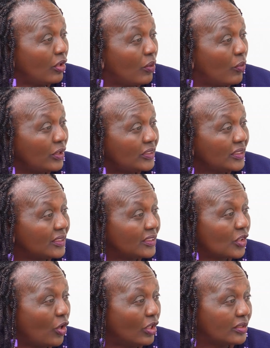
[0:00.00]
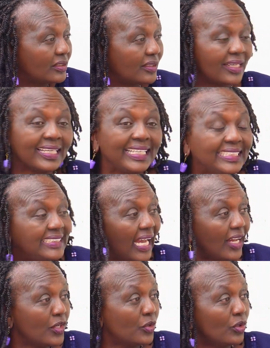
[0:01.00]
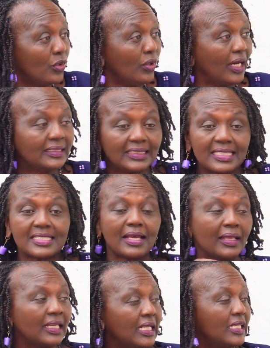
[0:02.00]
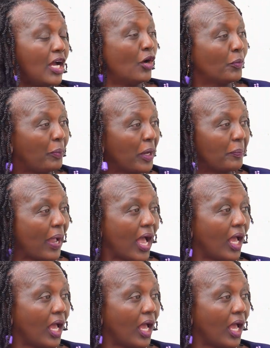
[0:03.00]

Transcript: or what is it called, leader, just a leader on paper?